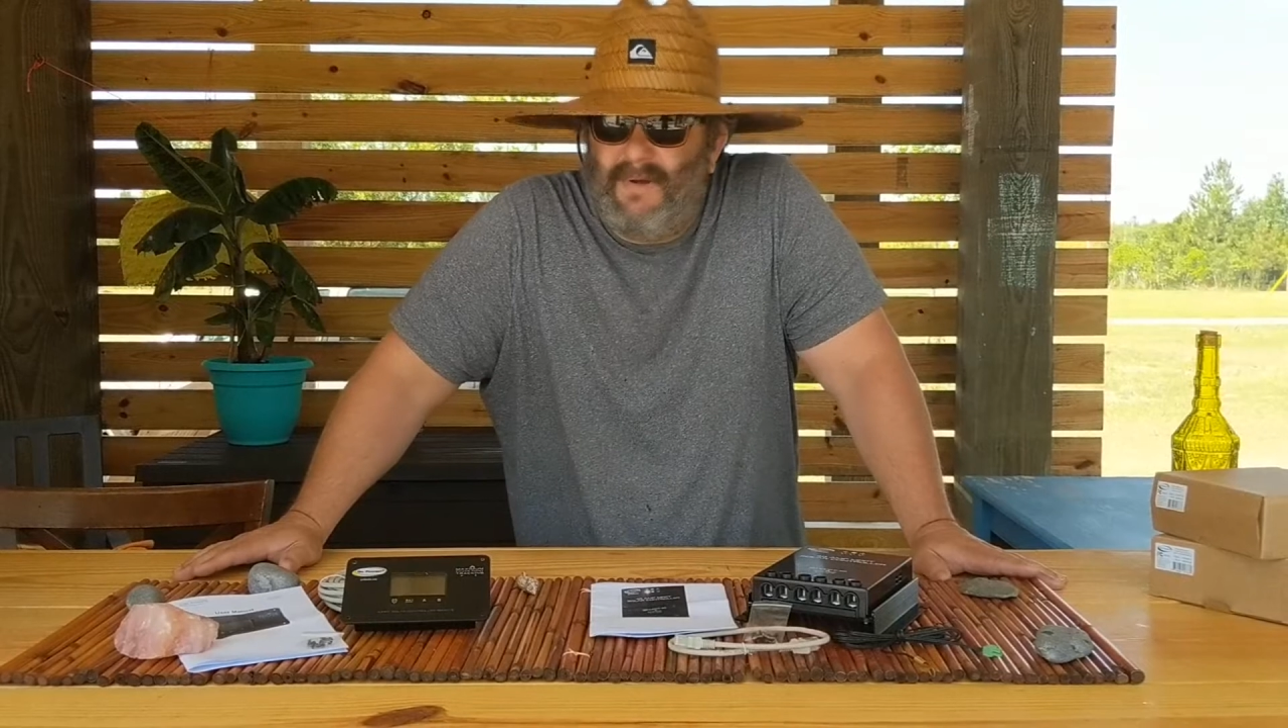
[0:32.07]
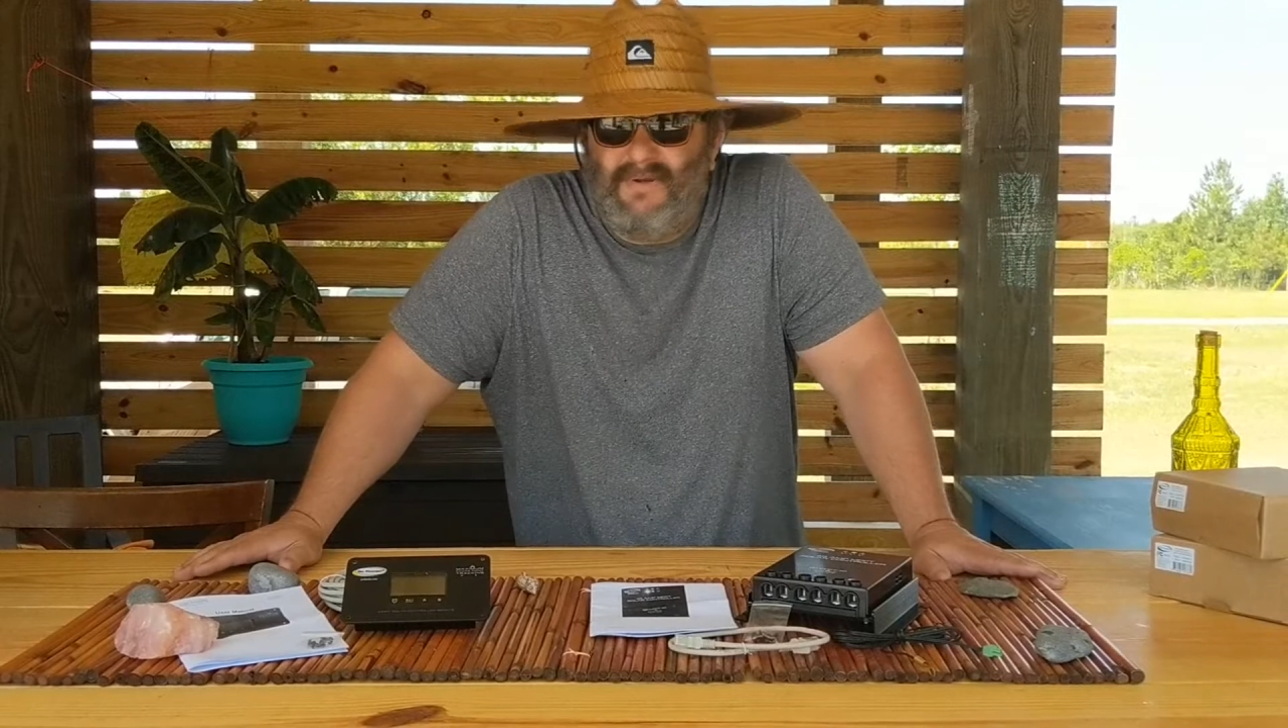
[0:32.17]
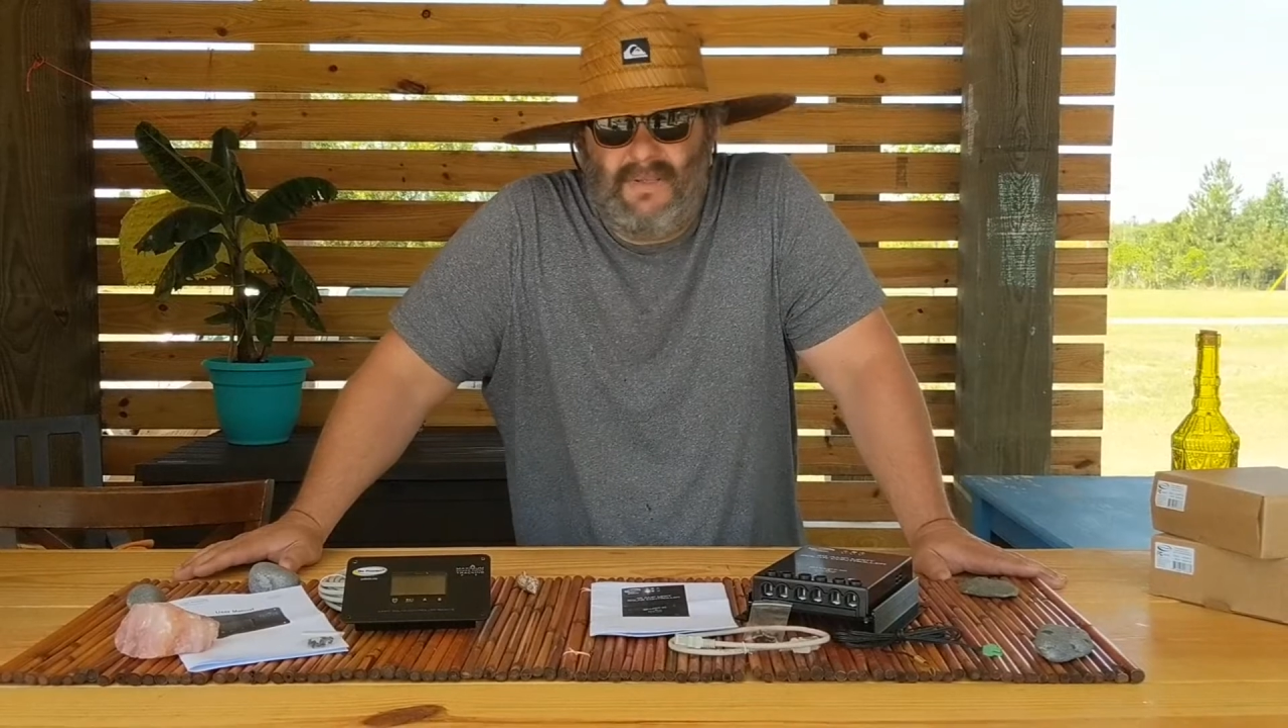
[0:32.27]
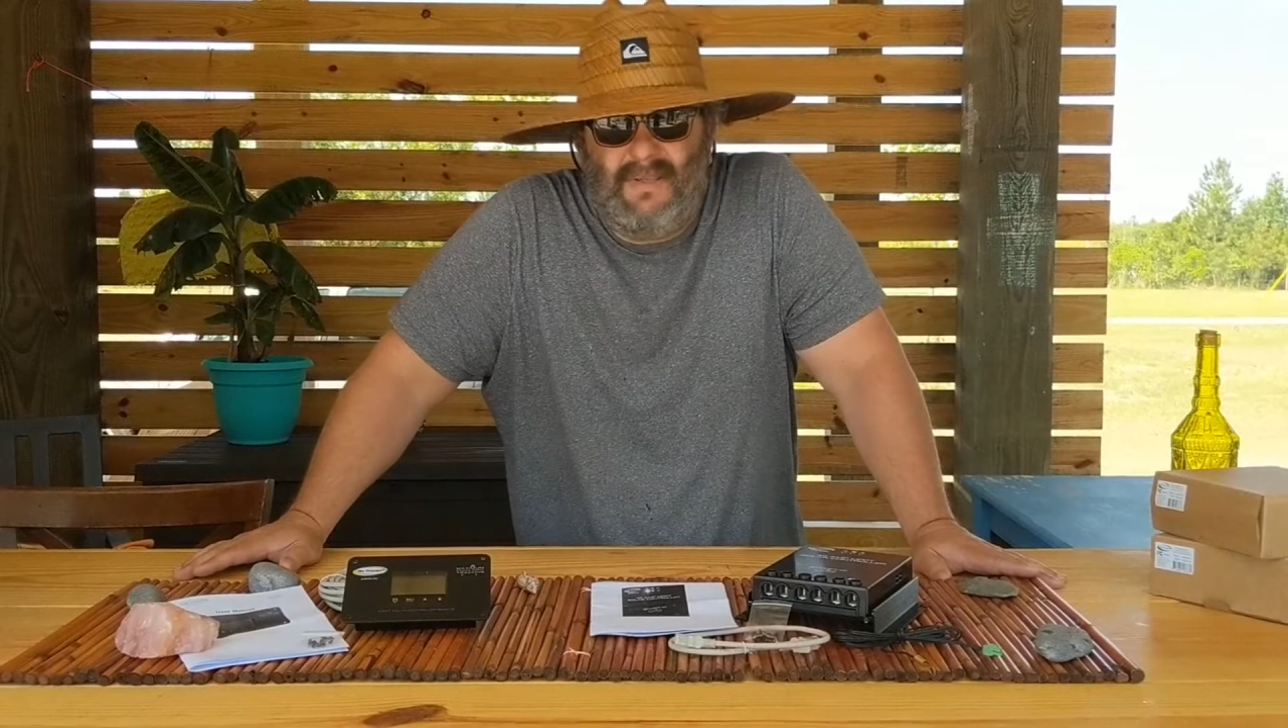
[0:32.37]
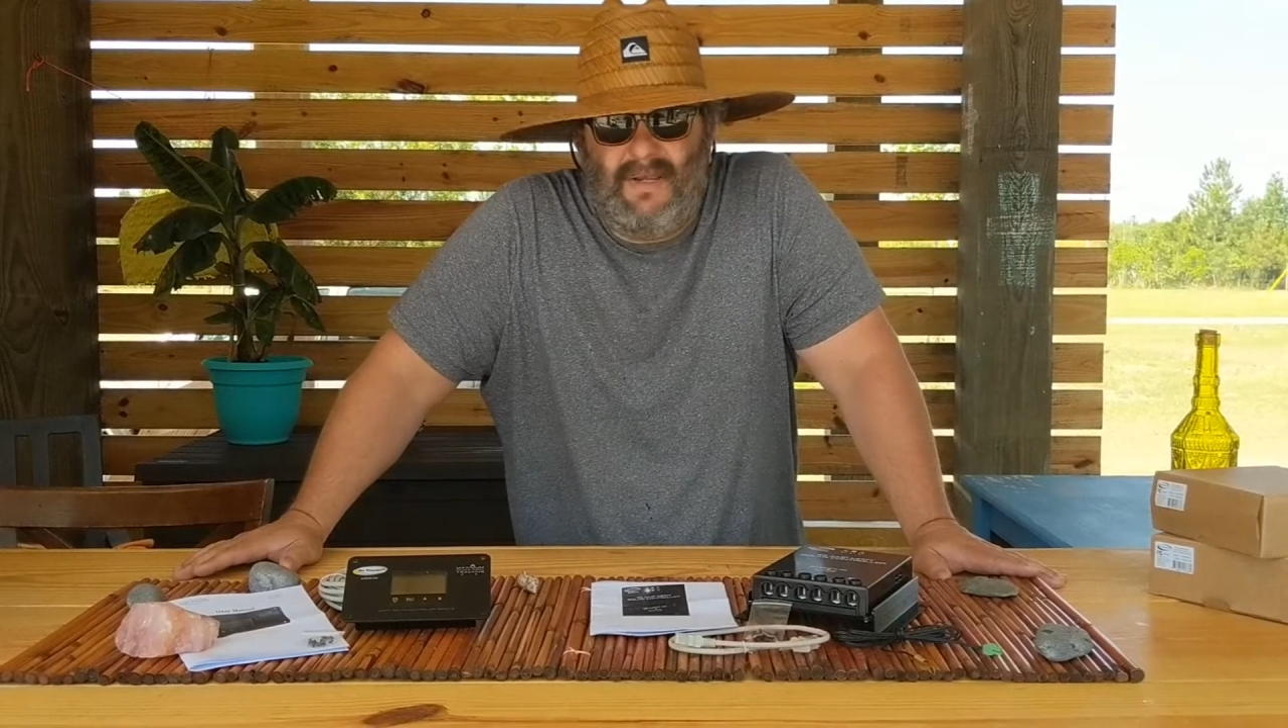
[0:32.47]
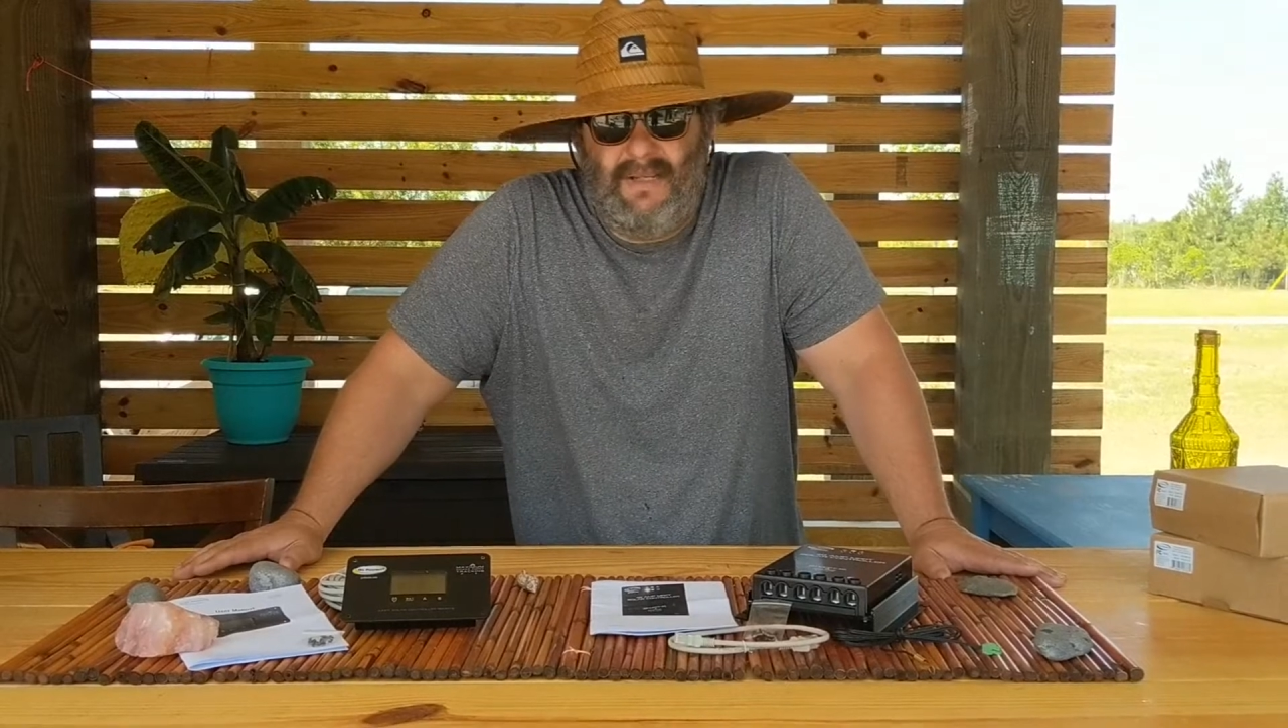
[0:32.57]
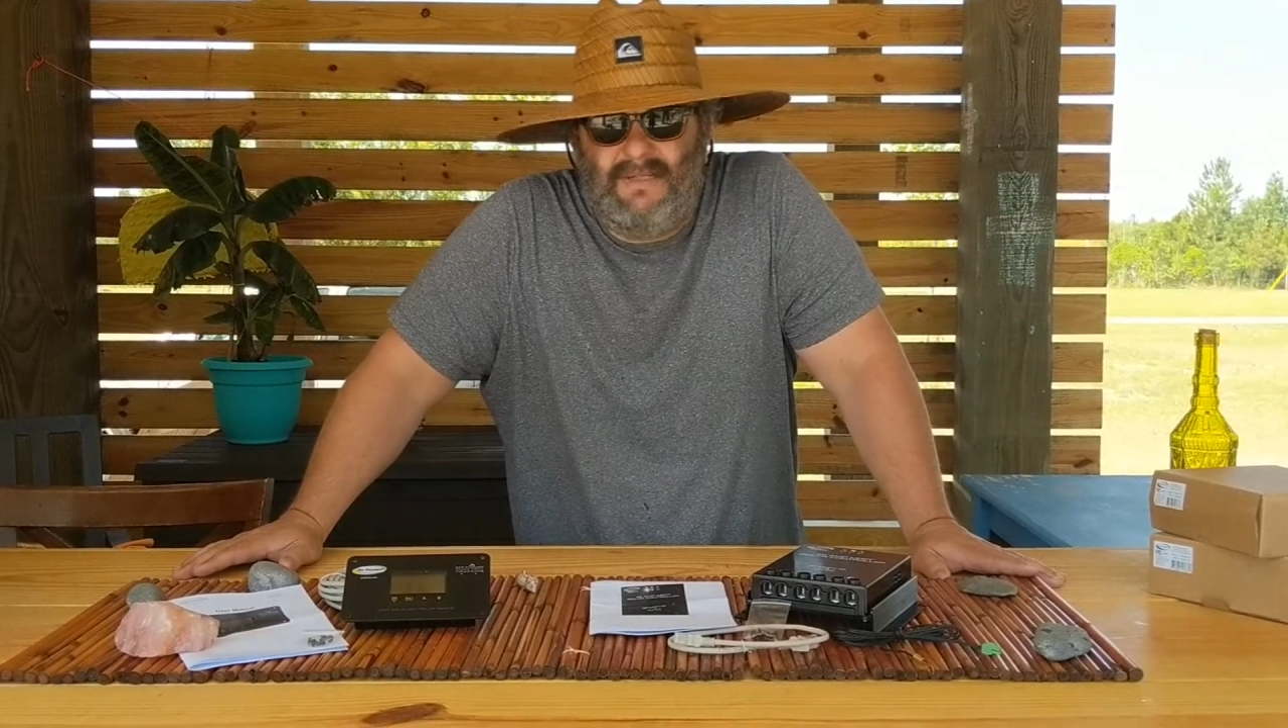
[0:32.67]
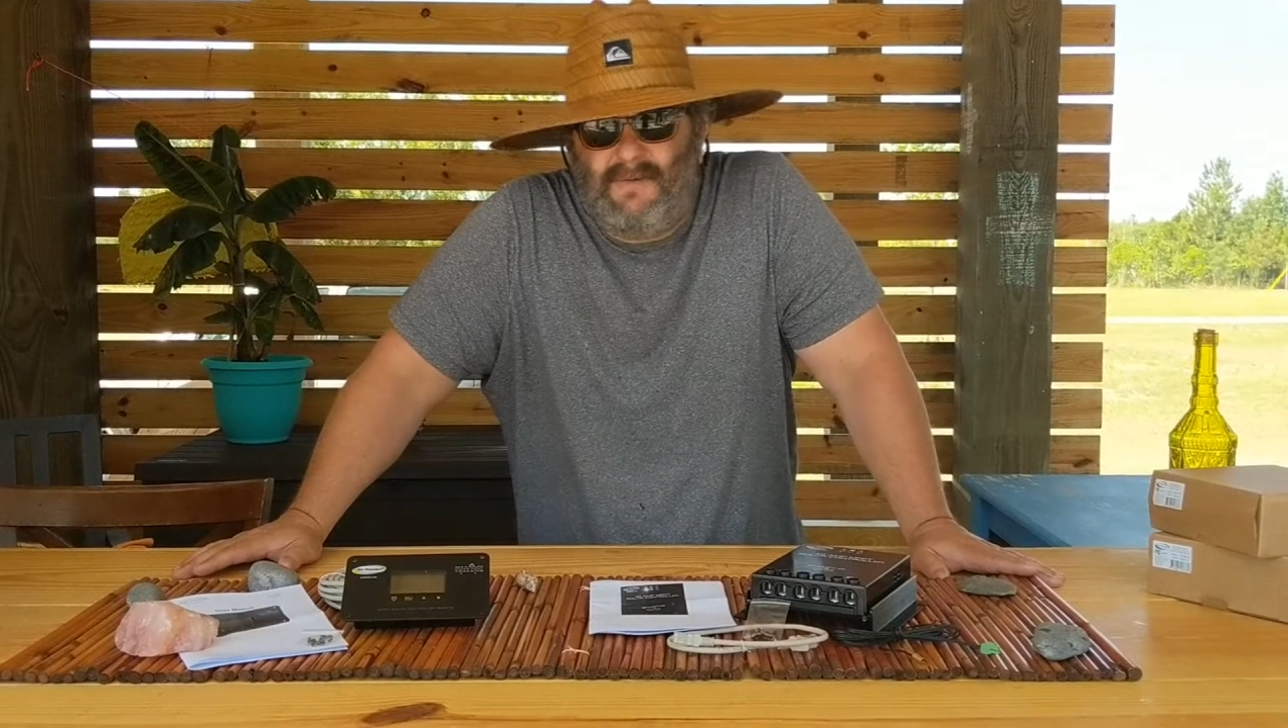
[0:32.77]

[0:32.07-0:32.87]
most of the needs,